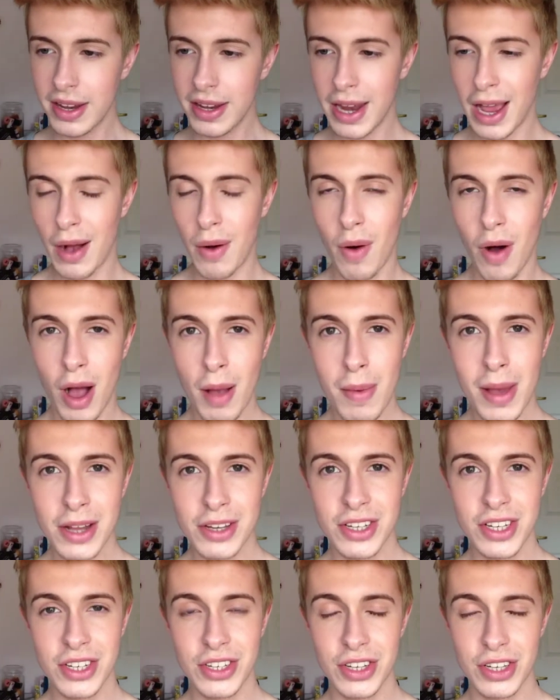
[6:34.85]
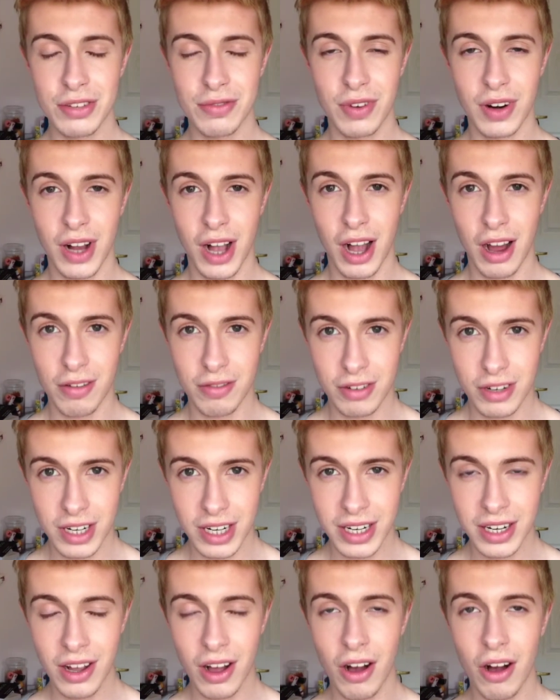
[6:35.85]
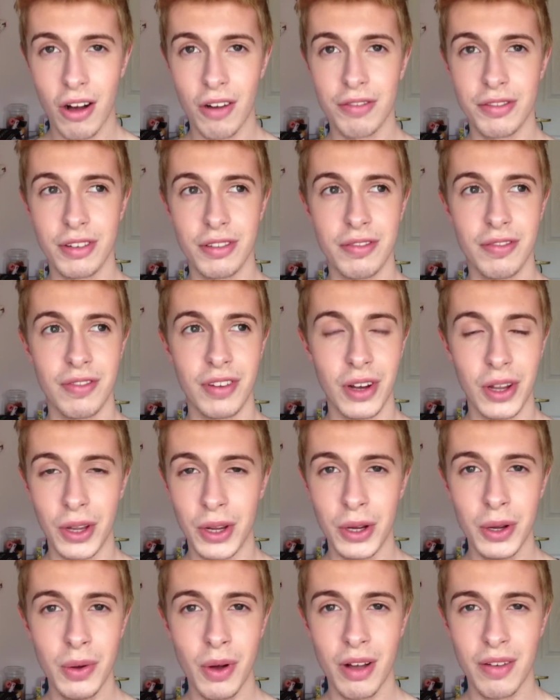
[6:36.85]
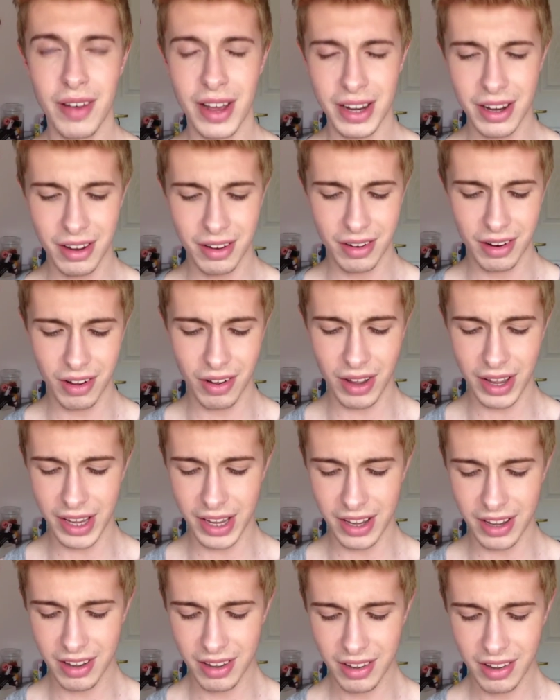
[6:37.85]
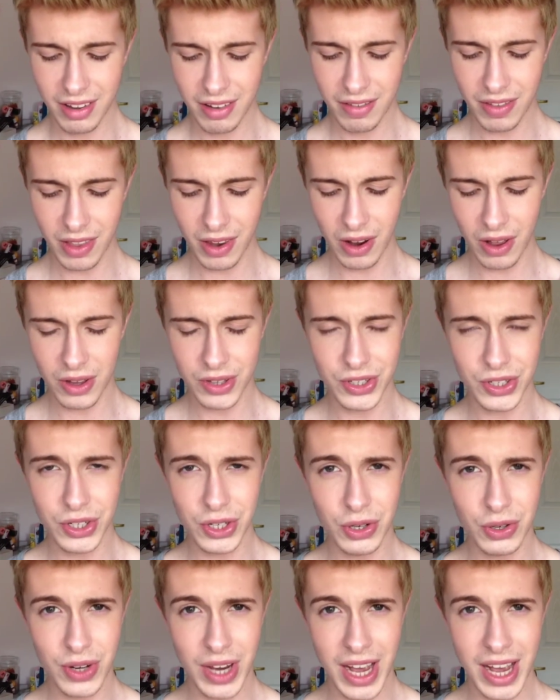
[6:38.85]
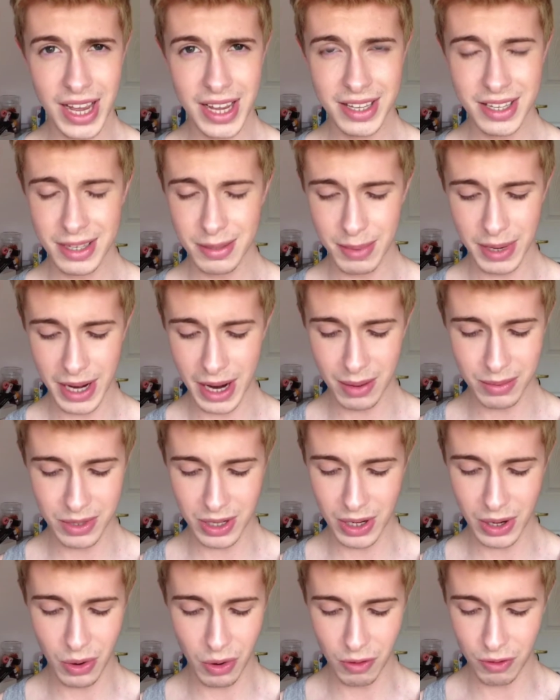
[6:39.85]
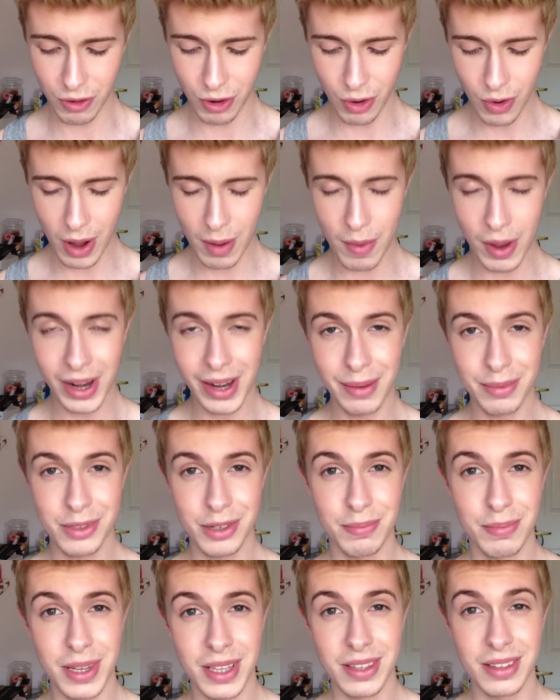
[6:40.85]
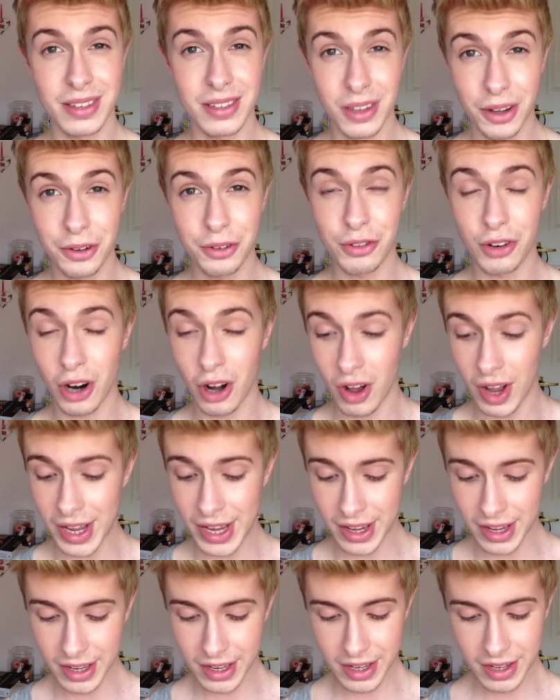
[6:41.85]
Now, I'm actually just recovering after flu. I've had it like for the last 2 days. It's been absolutely awful, and my lips have been so dry.